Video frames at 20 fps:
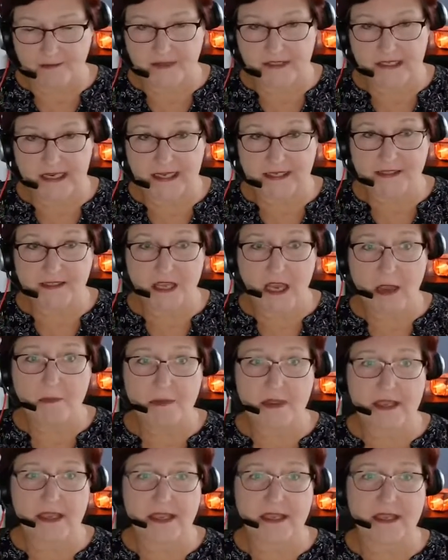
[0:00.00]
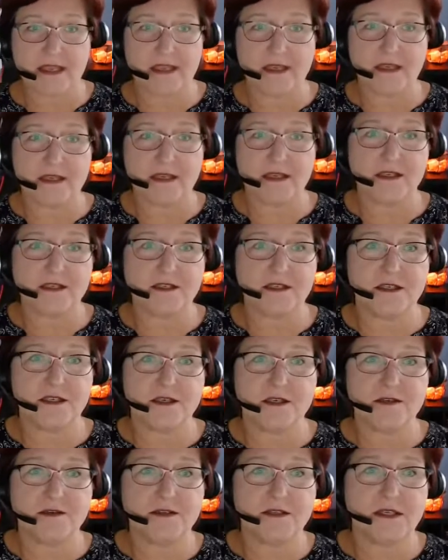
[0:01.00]
Today's topic is
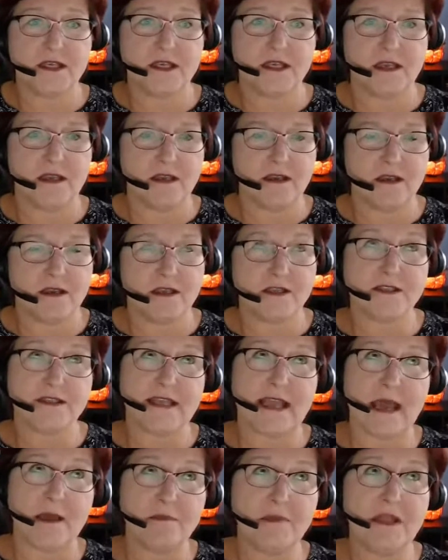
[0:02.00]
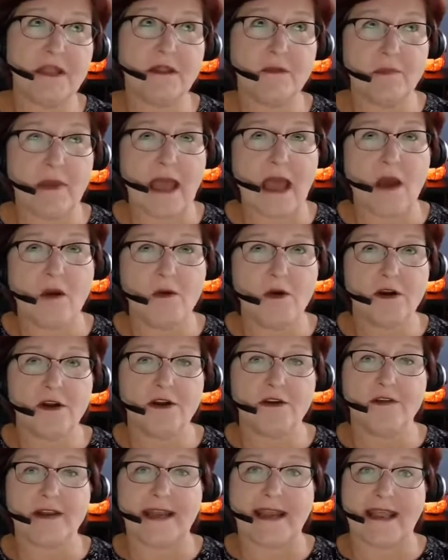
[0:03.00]
tapping the power
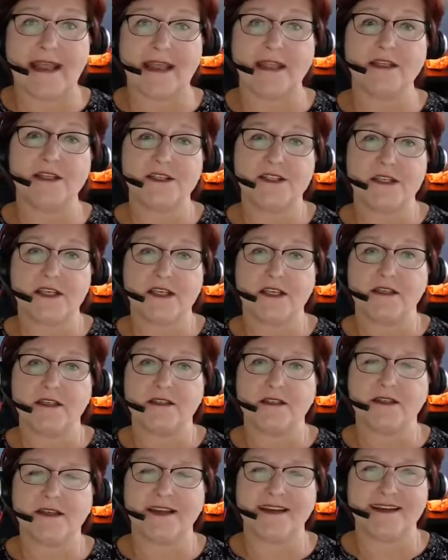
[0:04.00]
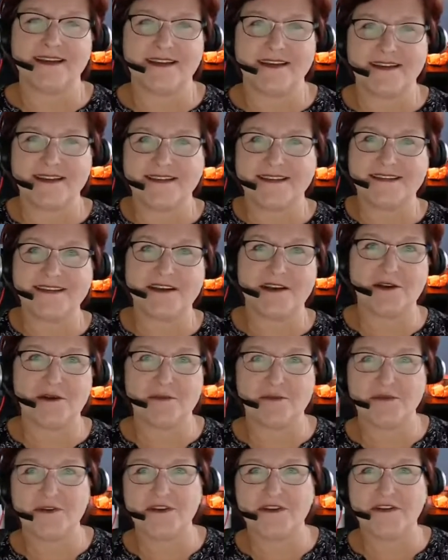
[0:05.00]
of analogies to
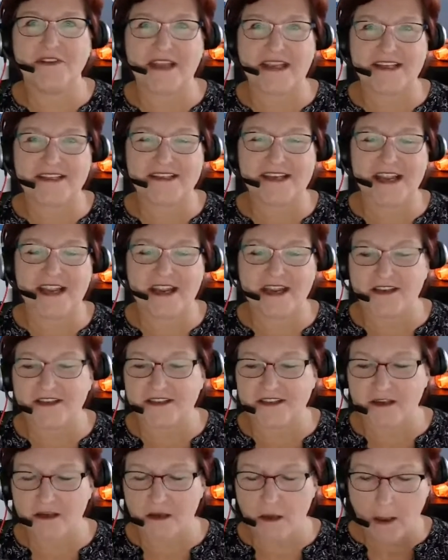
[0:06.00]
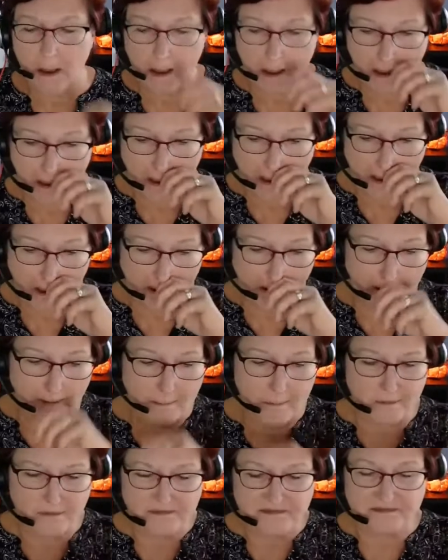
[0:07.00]
help motivate change.
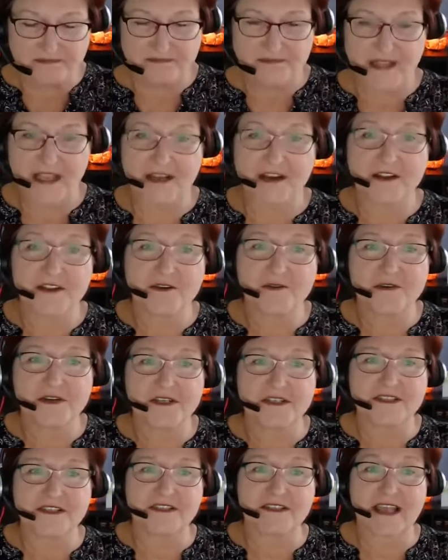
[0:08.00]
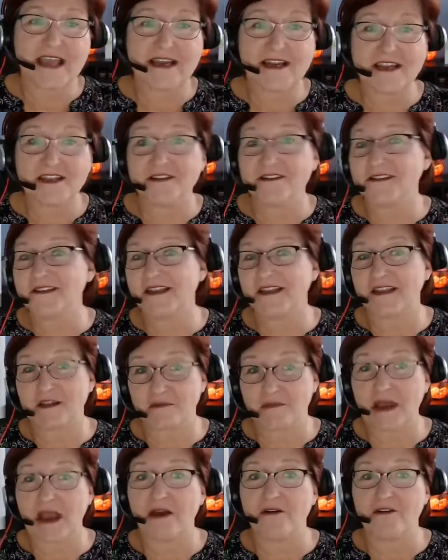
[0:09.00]
Um, in other words, it's kind of using the
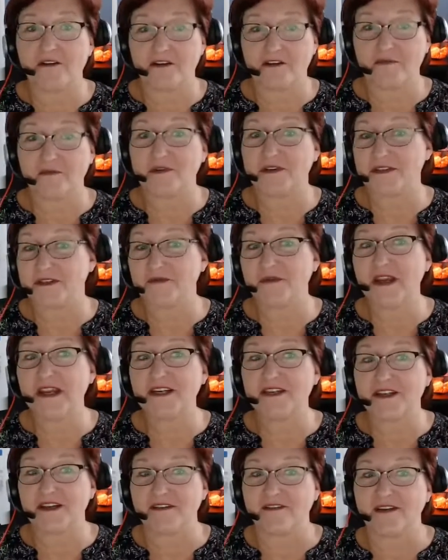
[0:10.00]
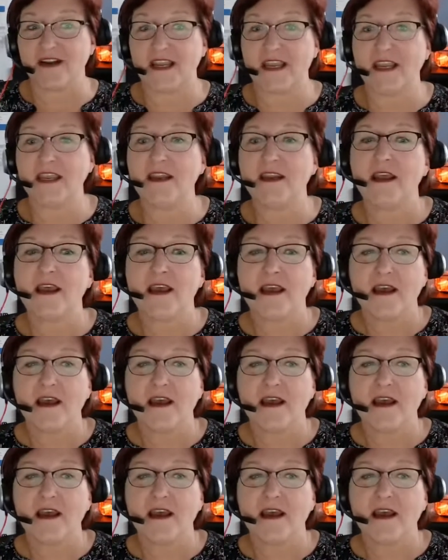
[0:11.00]
power of persuasion, right?